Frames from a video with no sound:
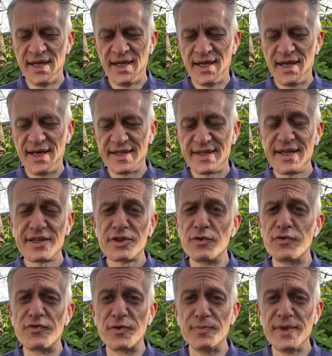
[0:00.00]
I think though
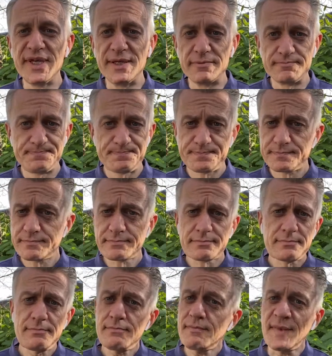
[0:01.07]
for me,
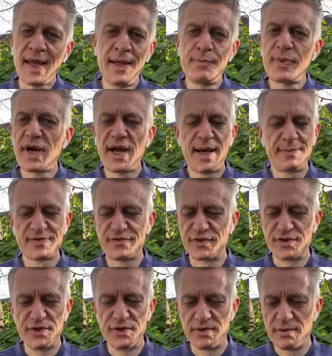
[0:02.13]
and perhaps for
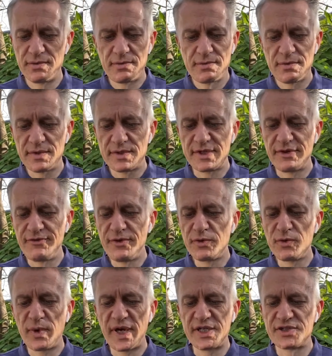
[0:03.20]
you, the real
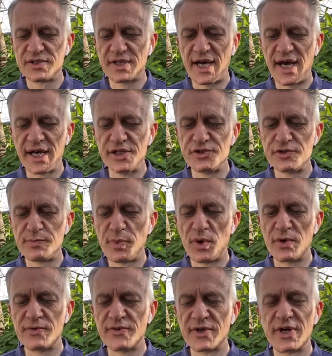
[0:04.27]
question that I should
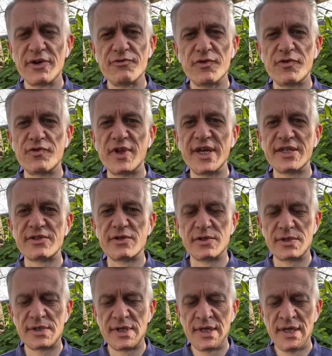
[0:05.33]
ponder and reflect on
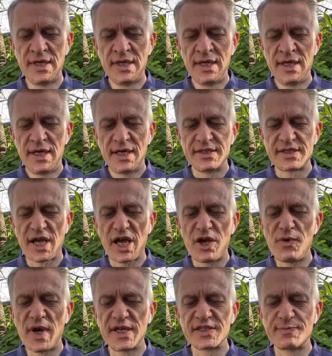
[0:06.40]
is, how
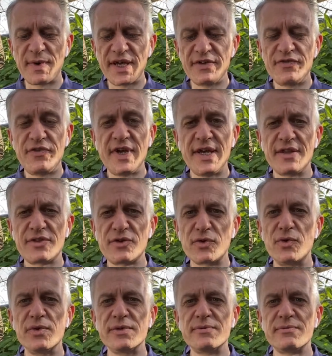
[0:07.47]
has my faith
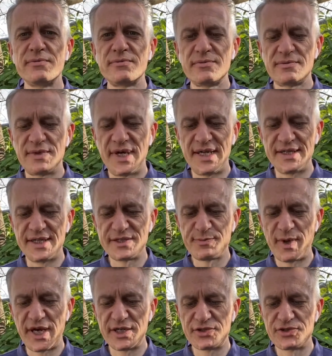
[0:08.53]
grown in this
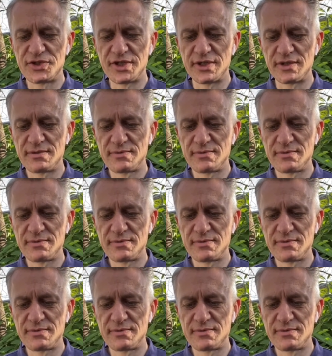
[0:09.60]
past year?